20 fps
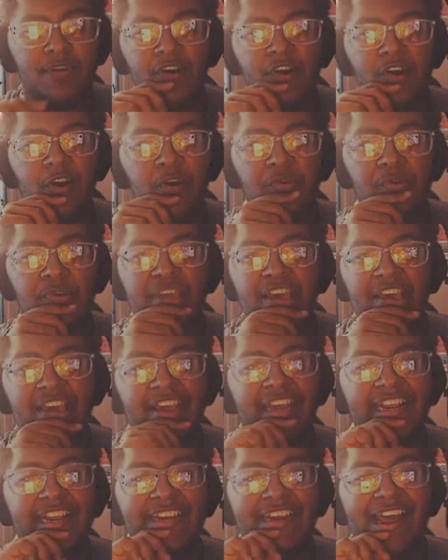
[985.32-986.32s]

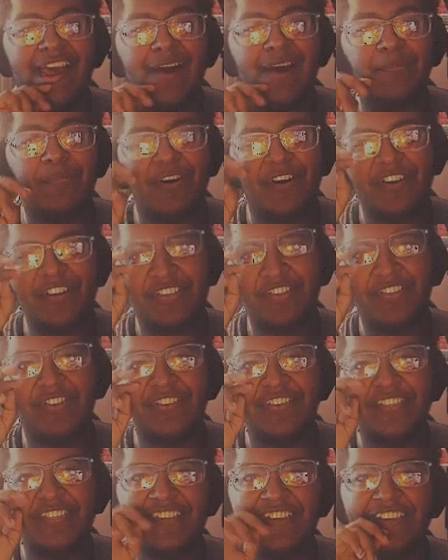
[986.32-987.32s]
Okay, now Mike,
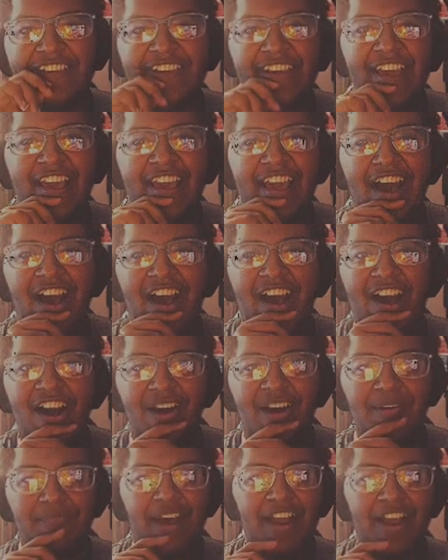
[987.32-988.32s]
honestly,
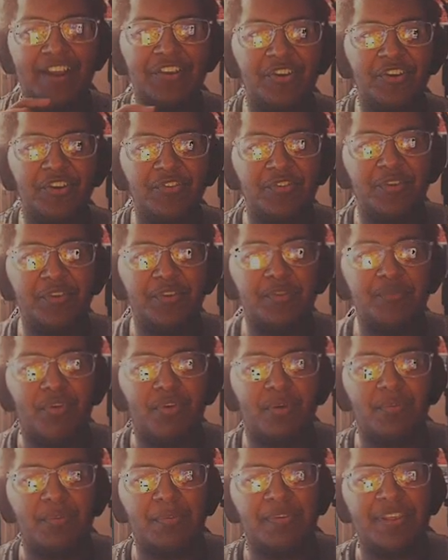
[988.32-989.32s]
um, I know you
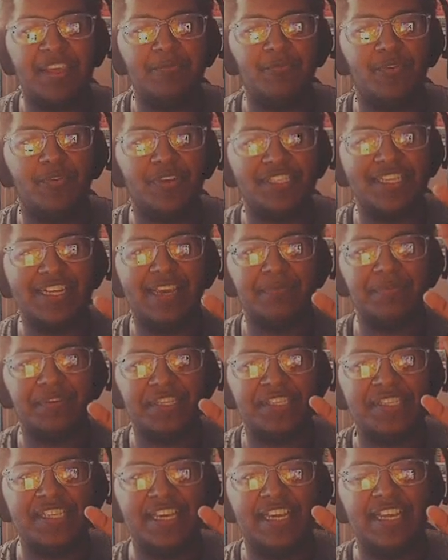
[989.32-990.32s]
probably wasn't able to
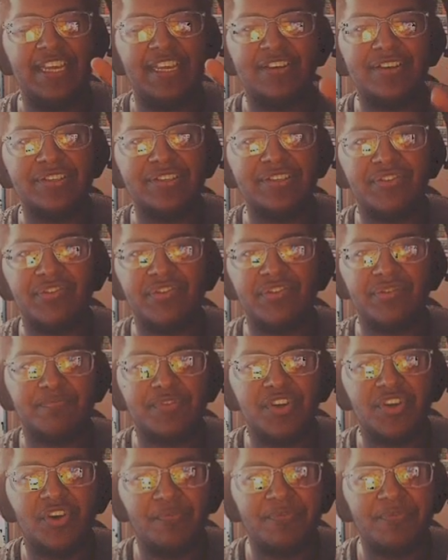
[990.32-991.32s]
see it because I'm on the
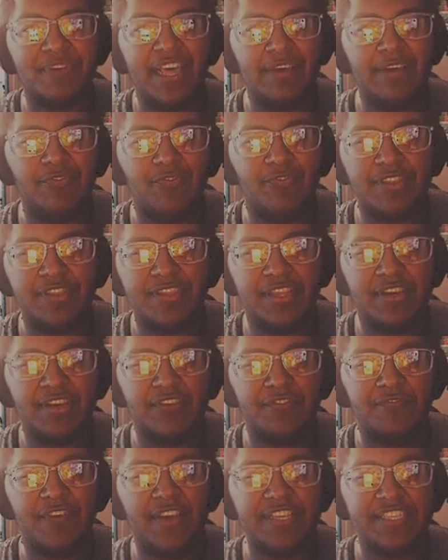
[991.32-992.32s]
top left with the
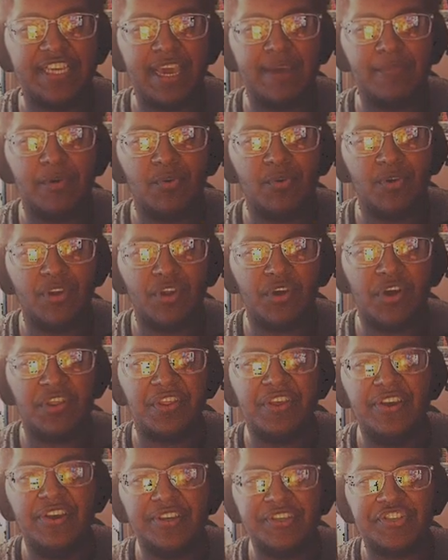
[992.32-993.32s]
face cam and whatnot.
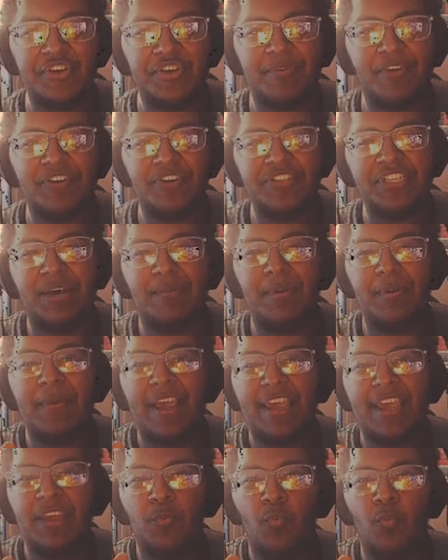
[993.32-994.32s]
So Mike, I'll be
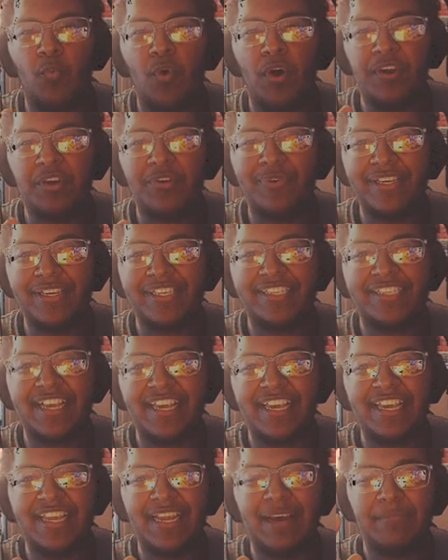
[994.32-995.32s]
back in one quick
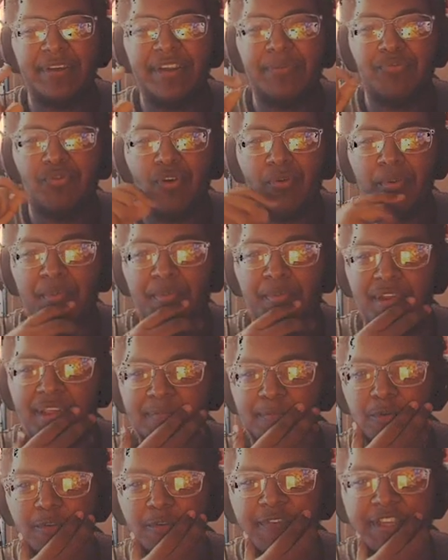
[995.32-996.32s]
second. I'm gonna probably
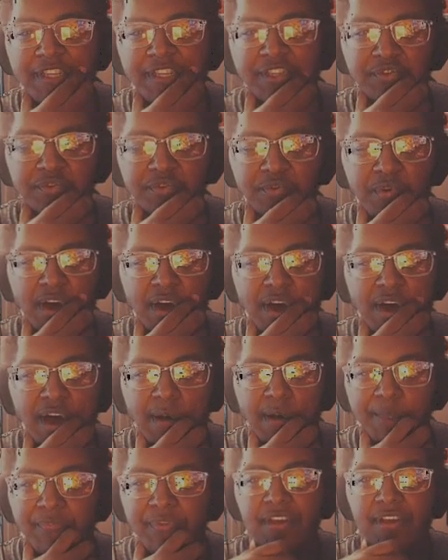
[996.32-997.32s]
move it to
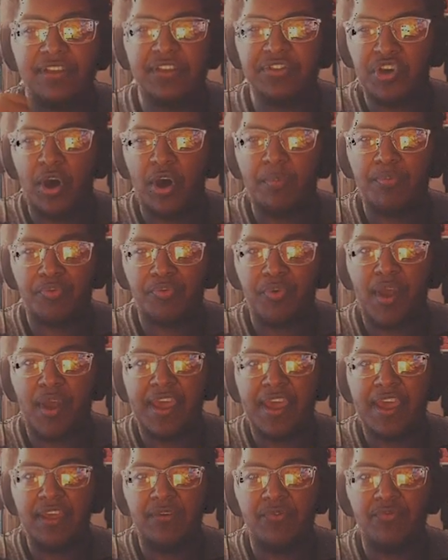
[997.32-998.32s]
um, the top
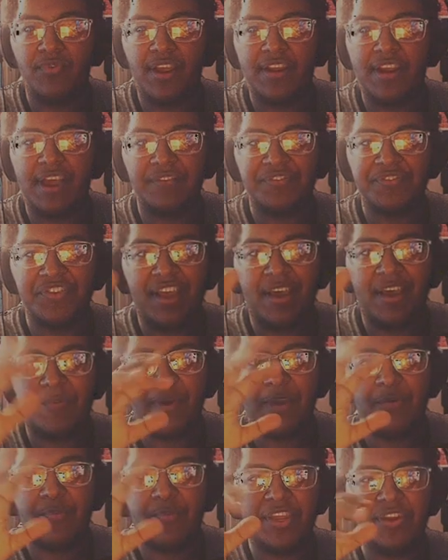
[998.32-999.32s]
right right now so that
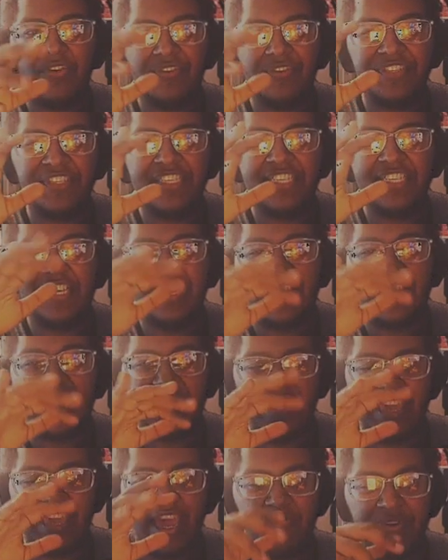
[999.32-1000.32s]
way we can all see
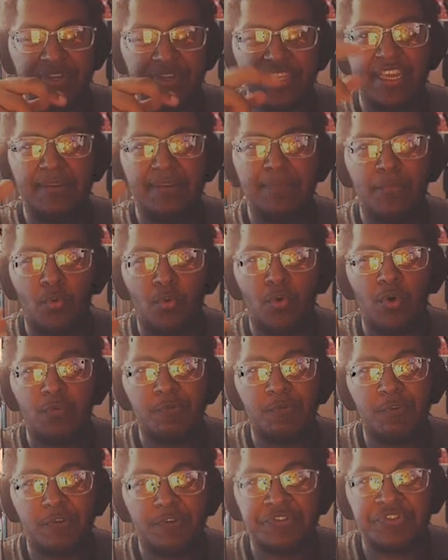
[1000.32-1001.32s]
like everything more
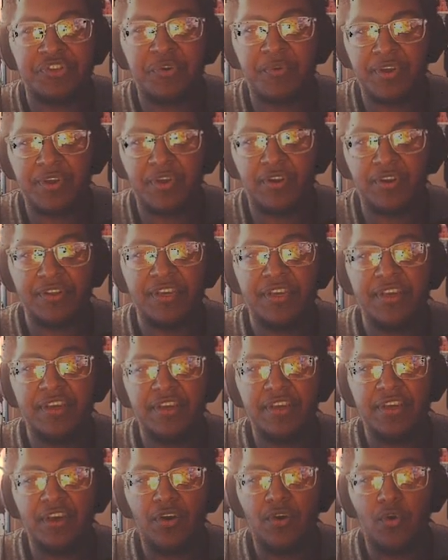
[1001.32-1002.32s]
where it's going on.
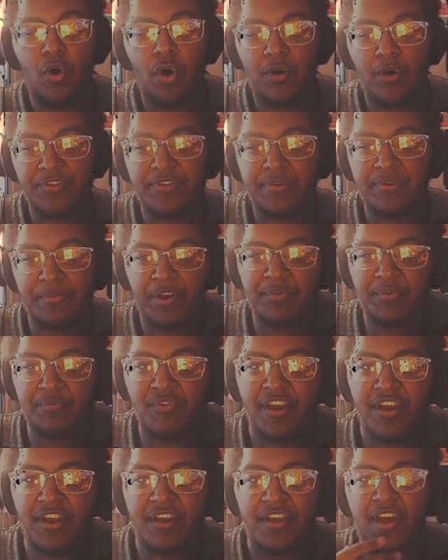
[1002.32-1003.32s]
Or the bottom
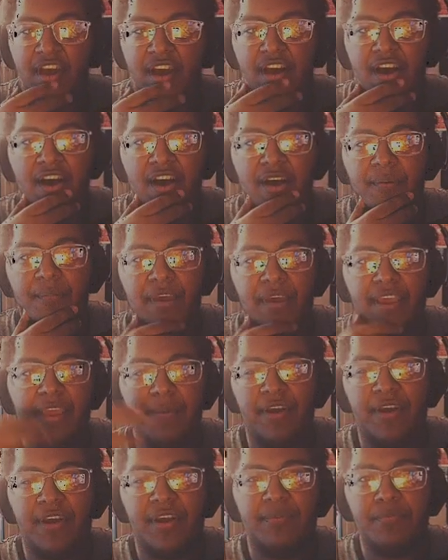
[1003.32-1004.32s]
right. Um, it
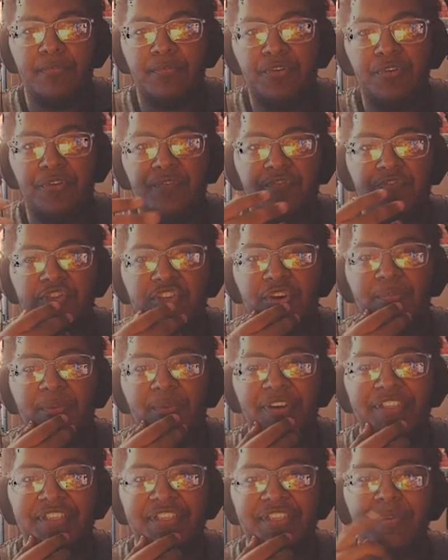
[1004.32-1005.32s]
might move so
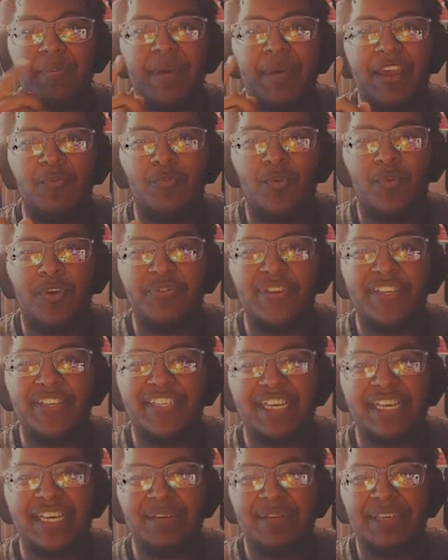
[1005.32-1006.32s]
much. I'll be back in one quick
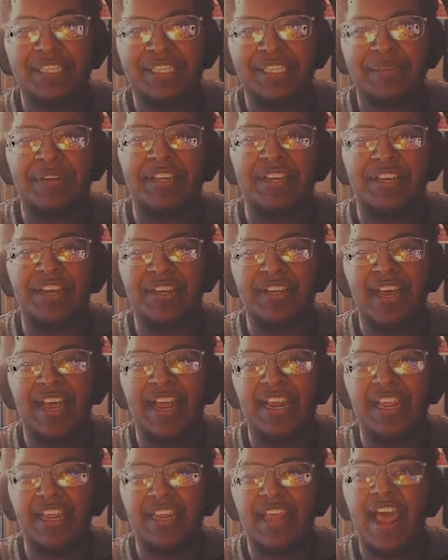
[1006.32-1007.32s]
second because I'm gonna cut
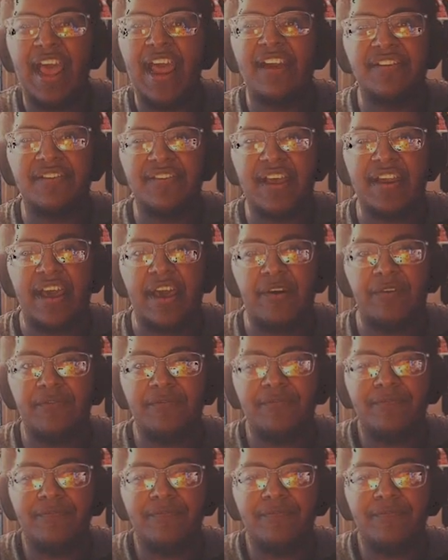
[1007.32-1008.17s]
ahead and edit that out.